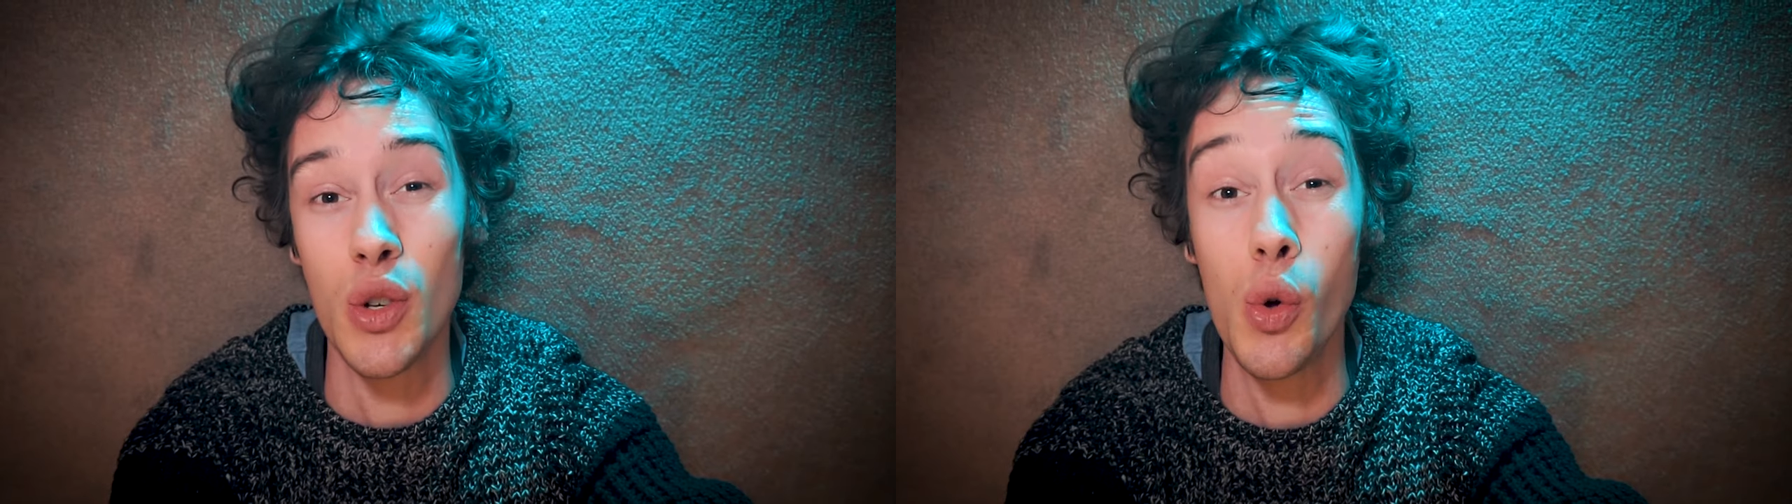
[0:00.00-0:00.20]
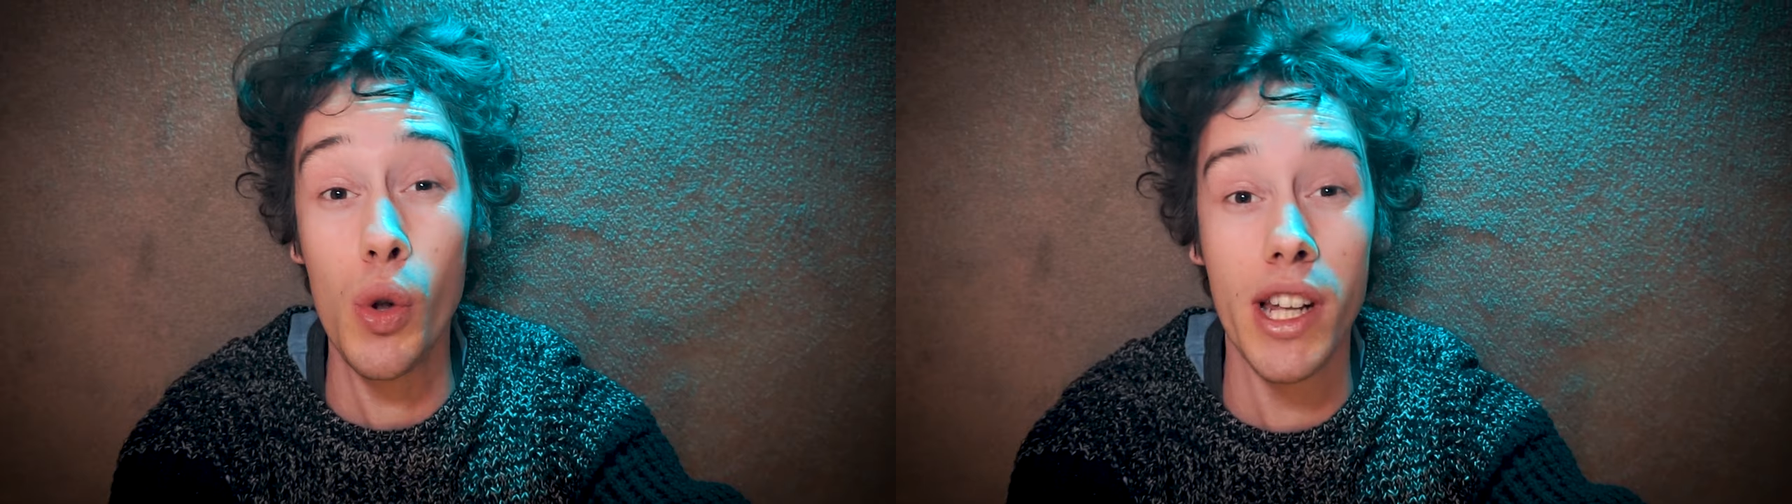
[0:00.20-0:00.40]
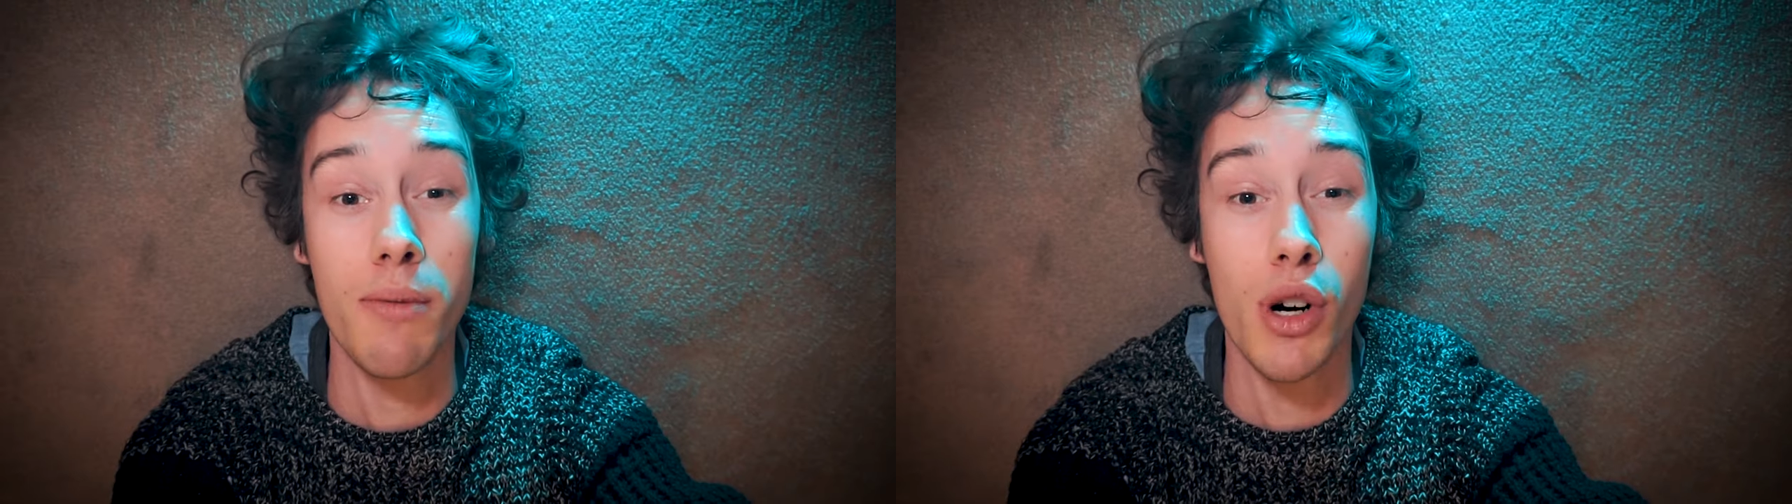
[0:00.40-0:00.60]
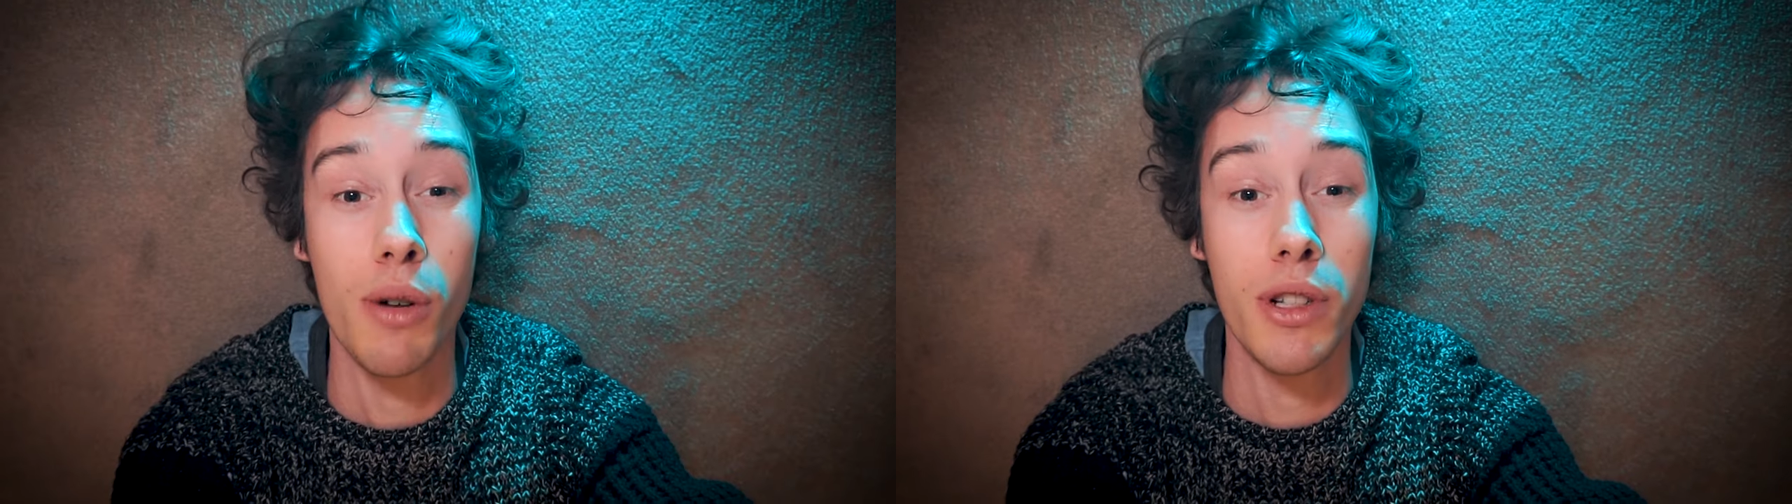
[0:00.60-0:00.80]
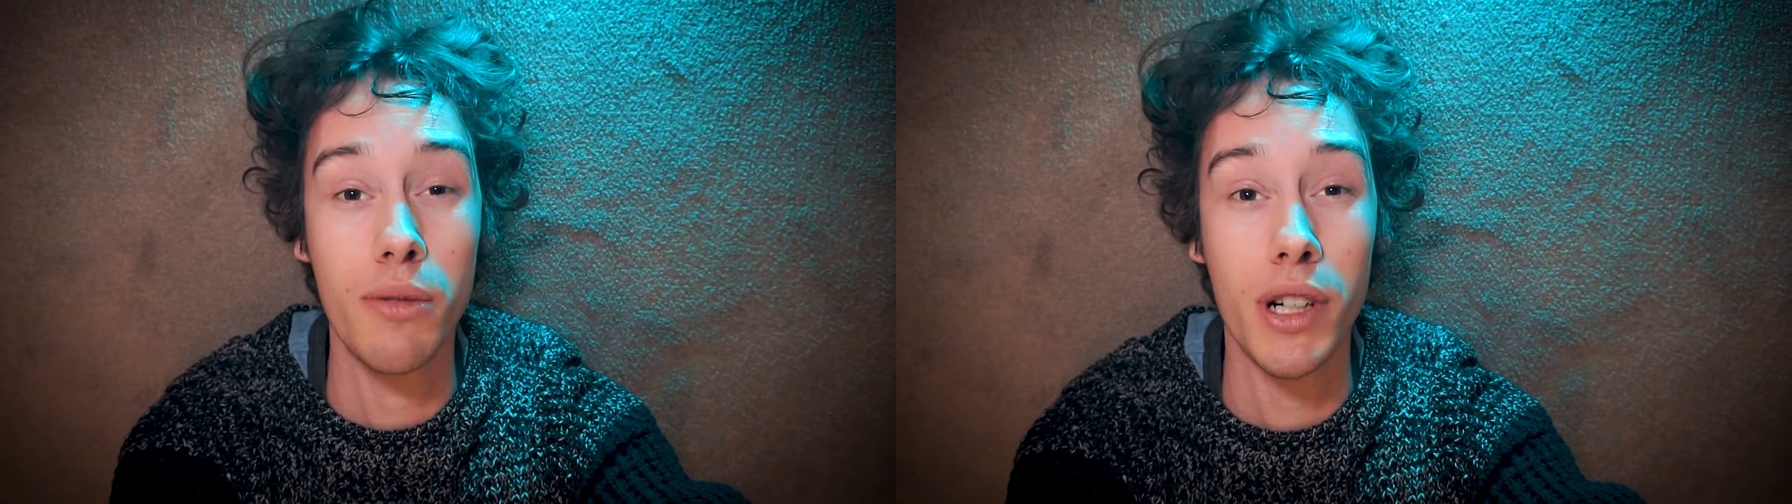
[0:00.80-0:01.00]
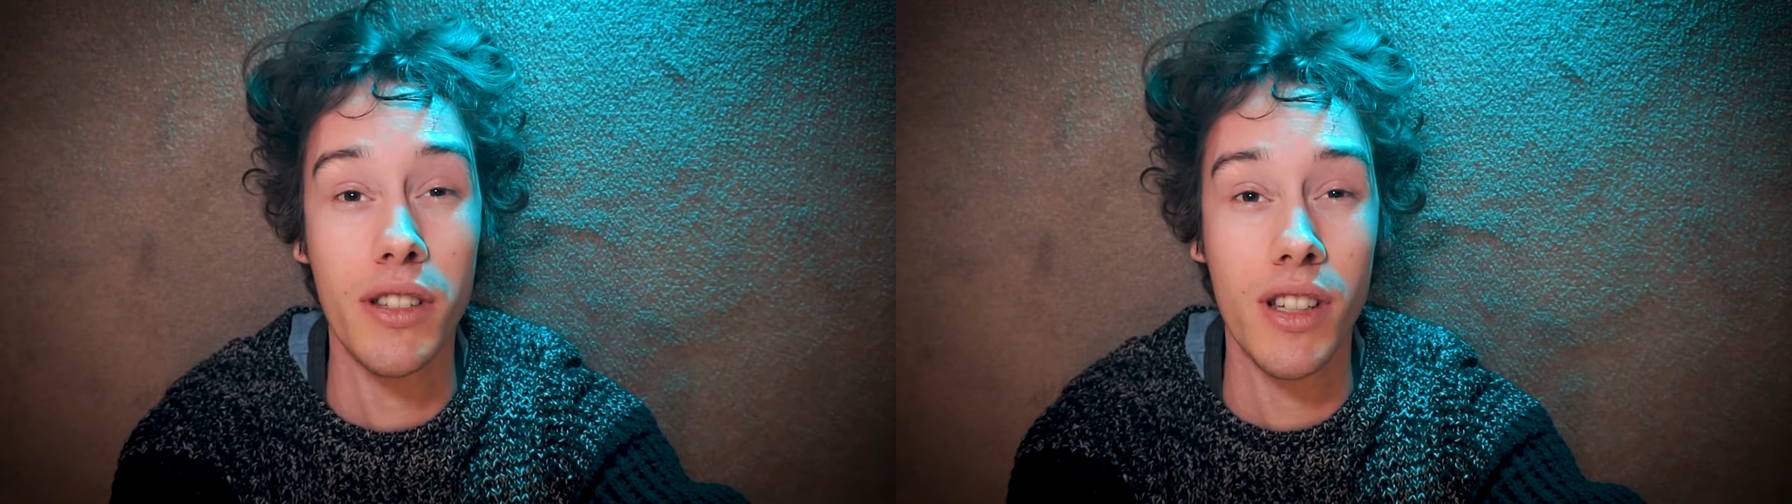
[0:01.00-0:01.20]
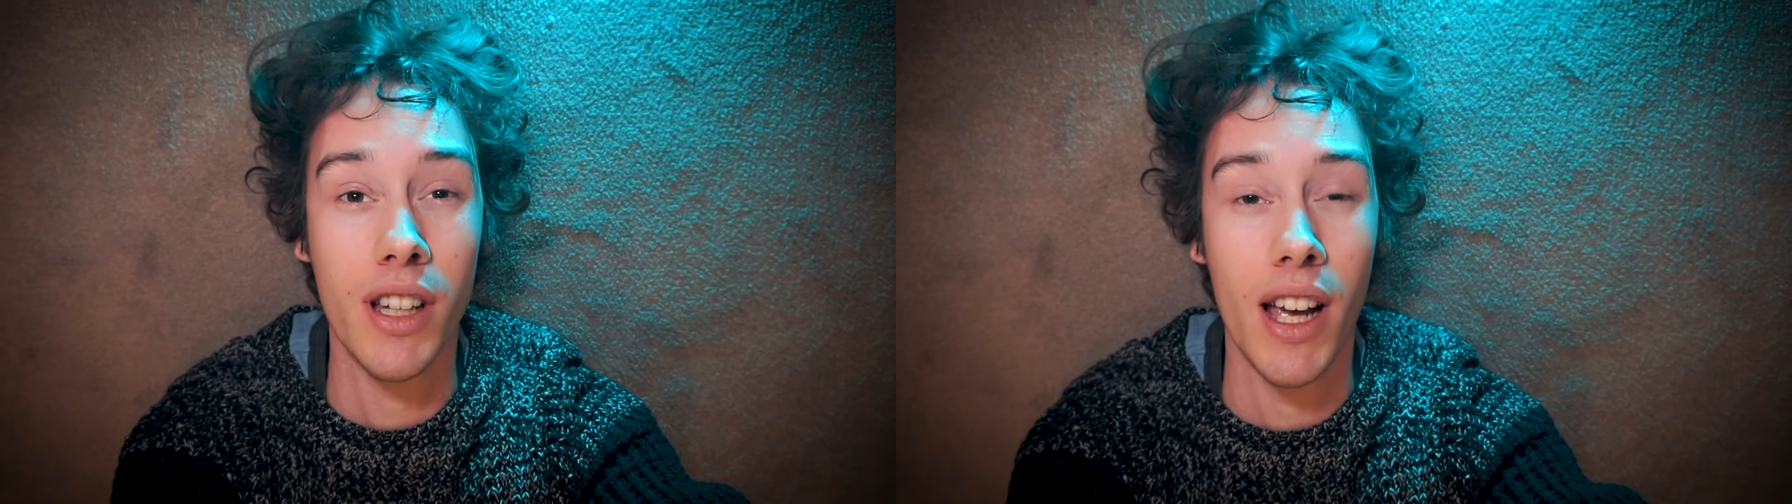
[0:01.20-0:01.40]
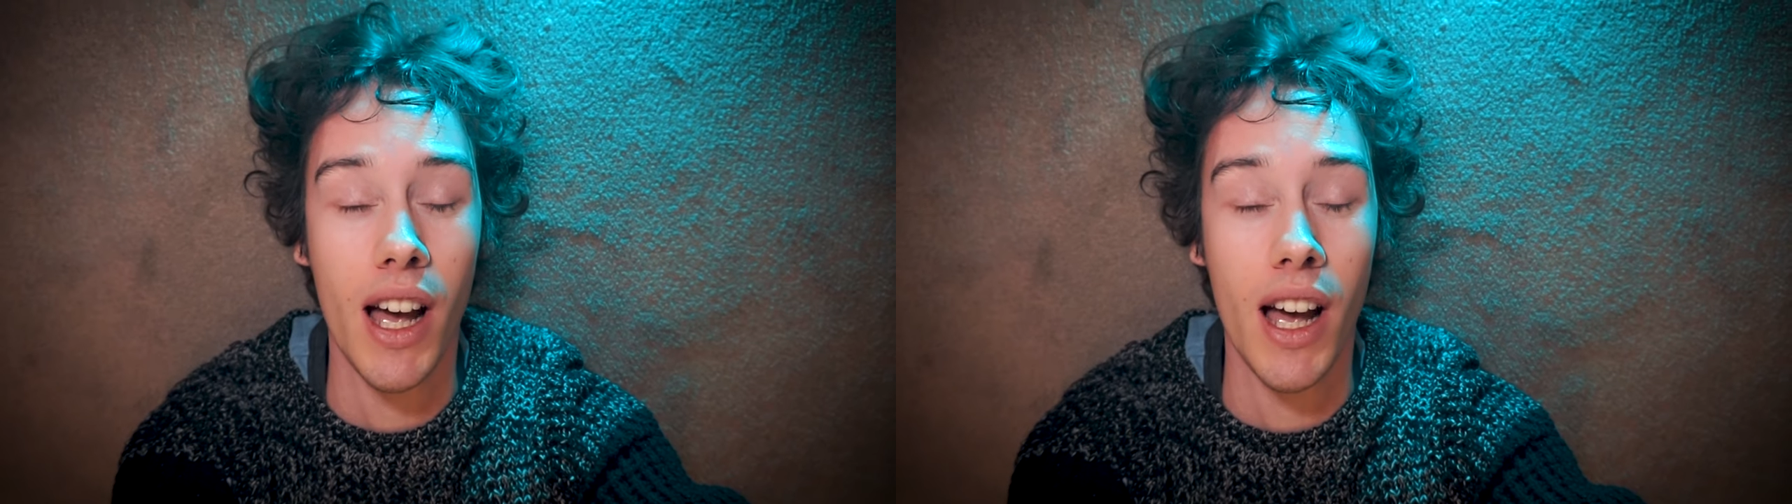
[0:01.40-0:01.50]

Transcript: at all at the moment, but